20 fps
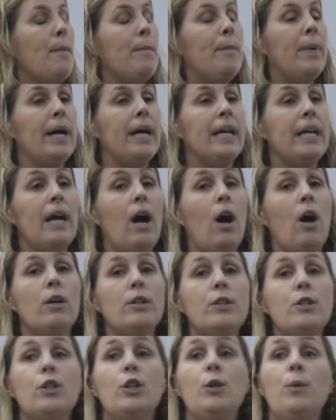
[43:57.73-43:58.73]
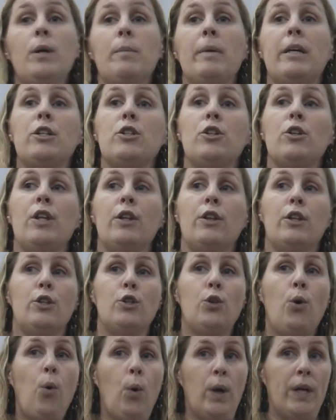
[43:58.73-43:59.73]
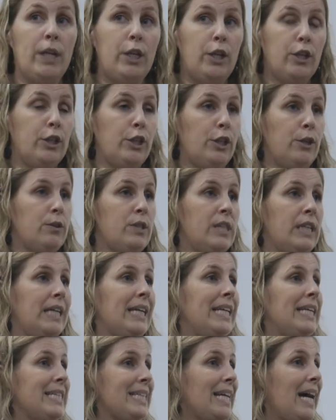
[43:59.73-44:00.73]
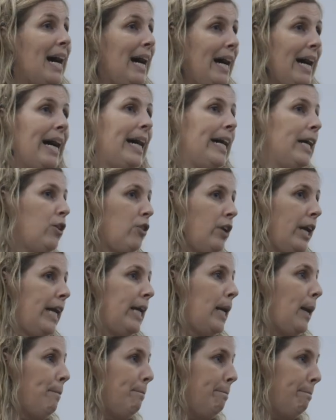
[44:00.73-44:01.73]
But also you want to make sure that the toy that you're using is a high-grade